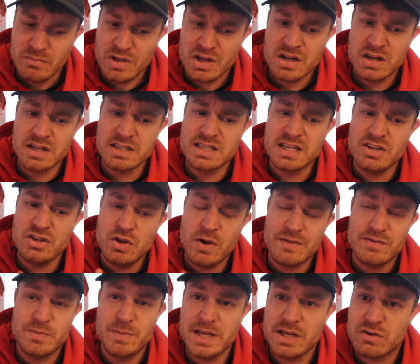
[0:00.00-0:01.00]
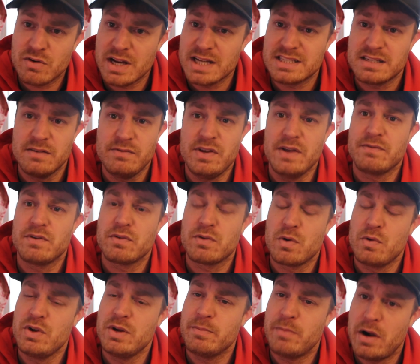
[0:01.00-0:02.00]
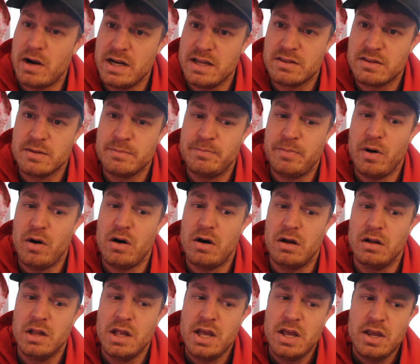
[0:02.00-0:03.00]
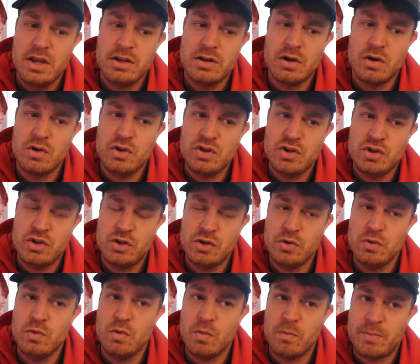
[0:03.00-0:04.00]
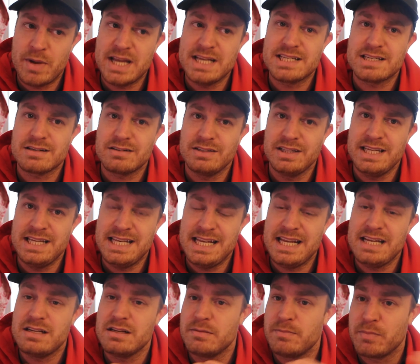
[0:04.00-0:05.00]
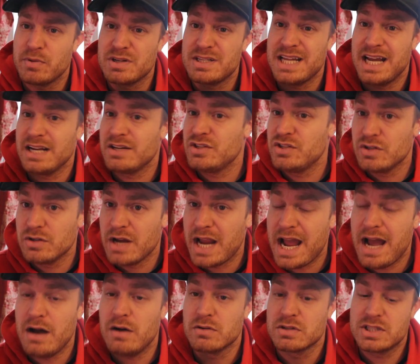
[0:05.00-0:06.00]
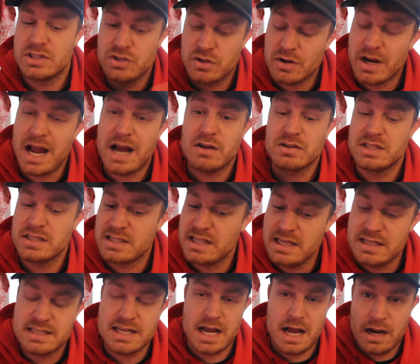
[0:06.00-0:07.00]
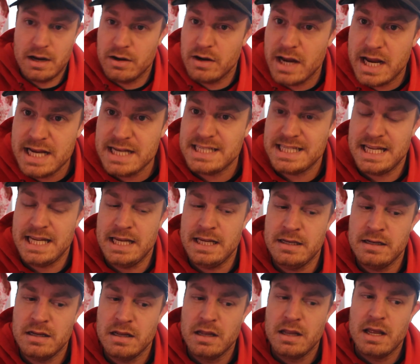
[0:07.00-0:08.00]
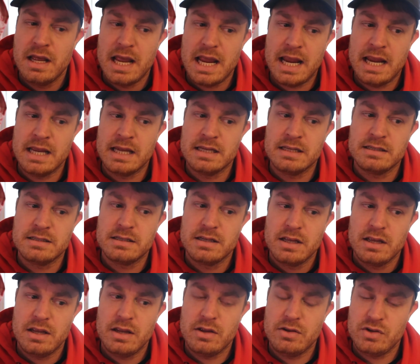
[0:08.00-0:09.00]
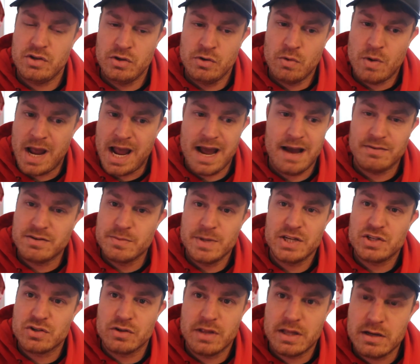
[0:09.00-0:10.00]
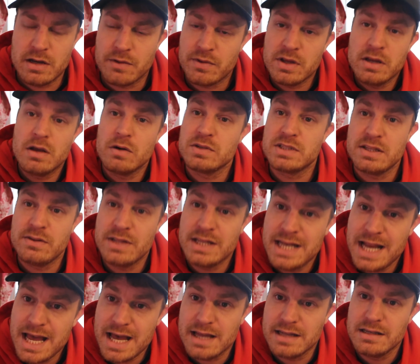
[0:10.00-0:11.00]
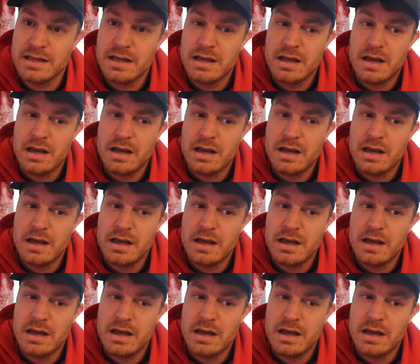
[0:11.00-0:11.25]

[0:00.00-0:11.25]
because you have to be aggressive. You have to throw your body at the ball. You basically need to protect your house. Your house is the entire 18, and you have to make sure that nothing goes in the net,